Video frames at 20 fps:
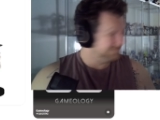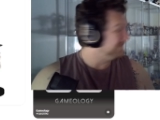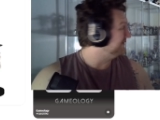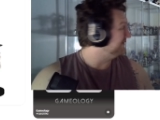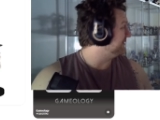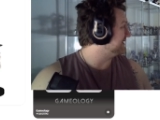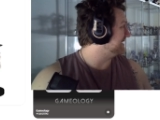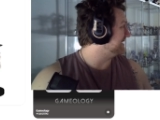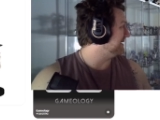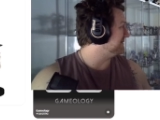
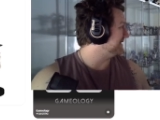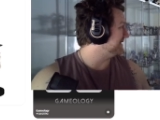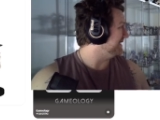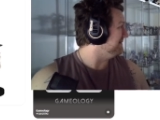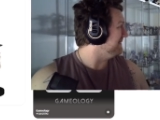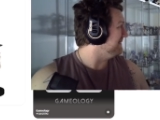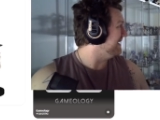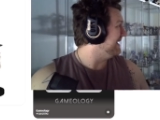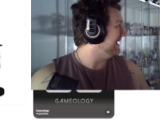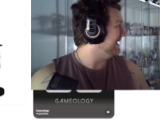What's up,
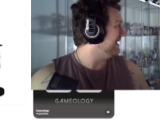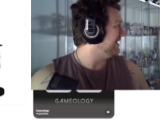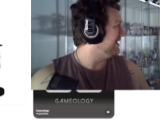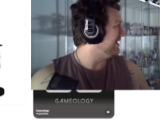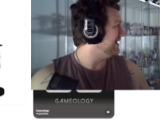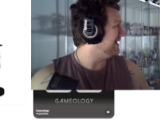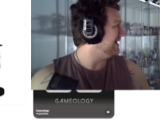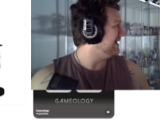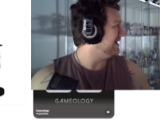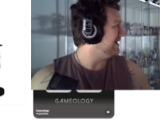Sam?
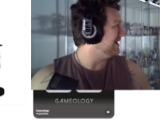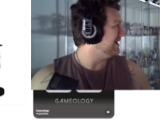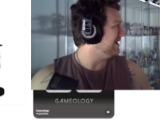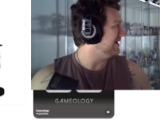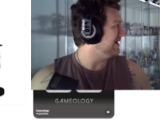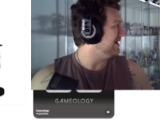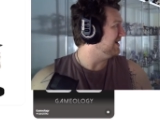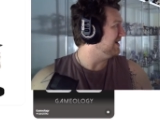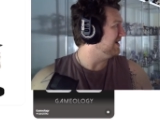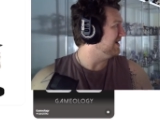Repairing
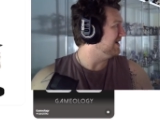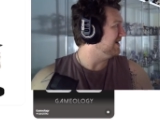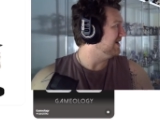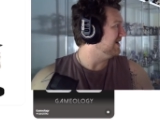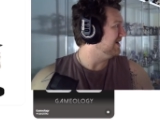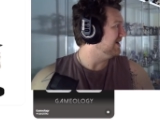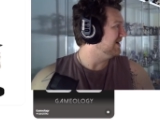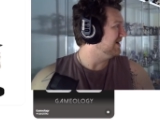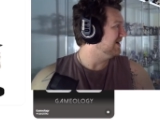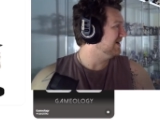the
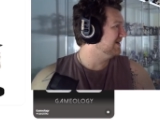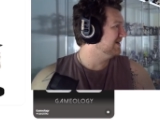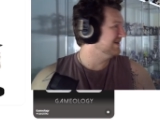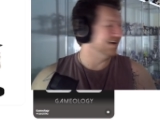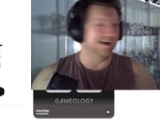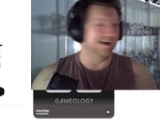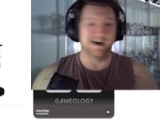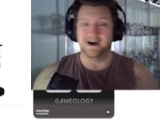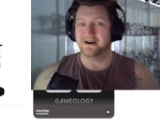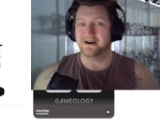
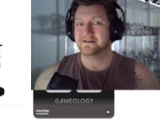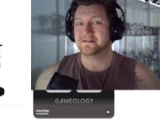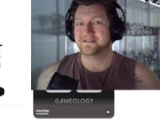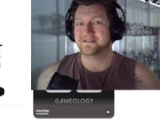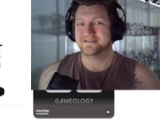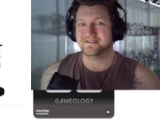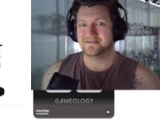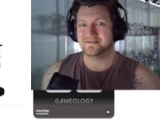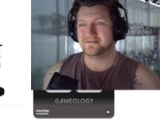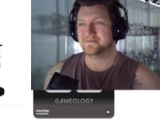pothole.
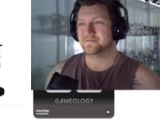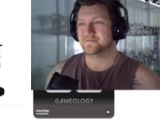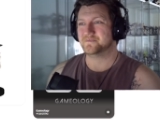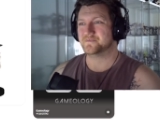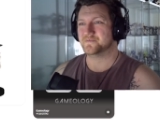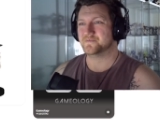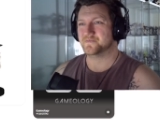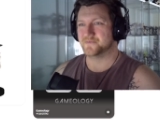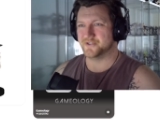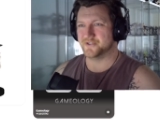
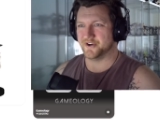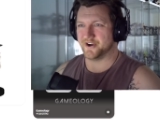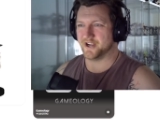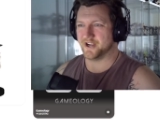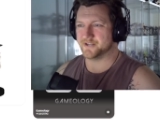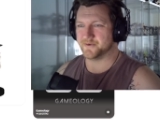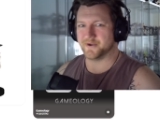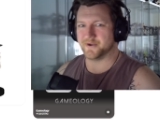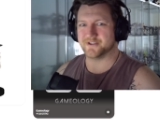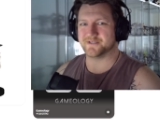Sorry
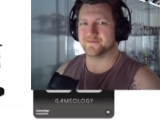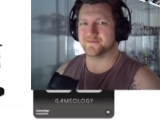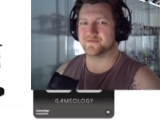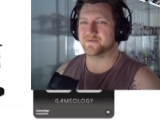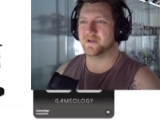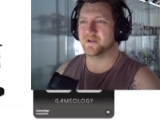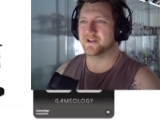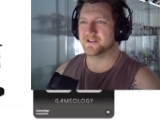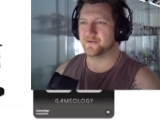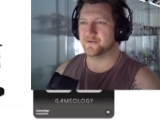guys, we got a
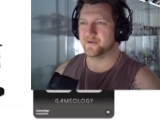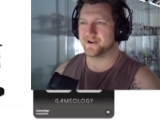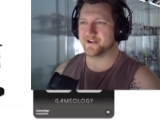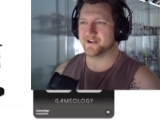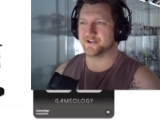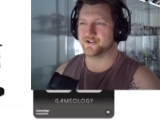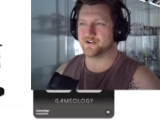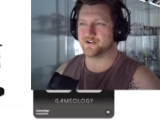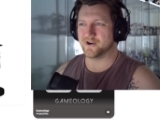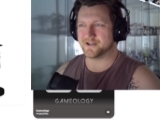little bit of
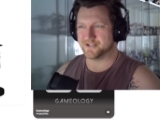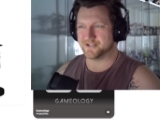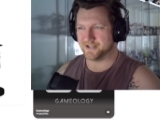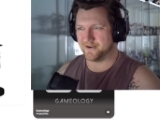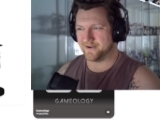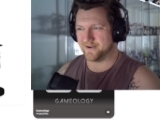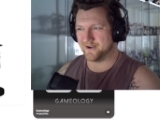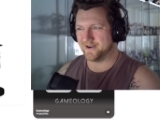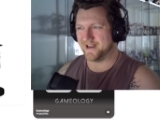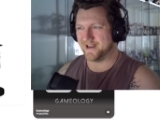construction
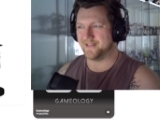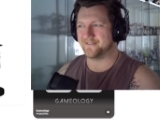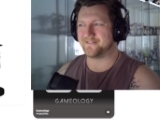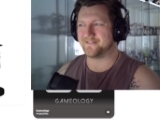going on out the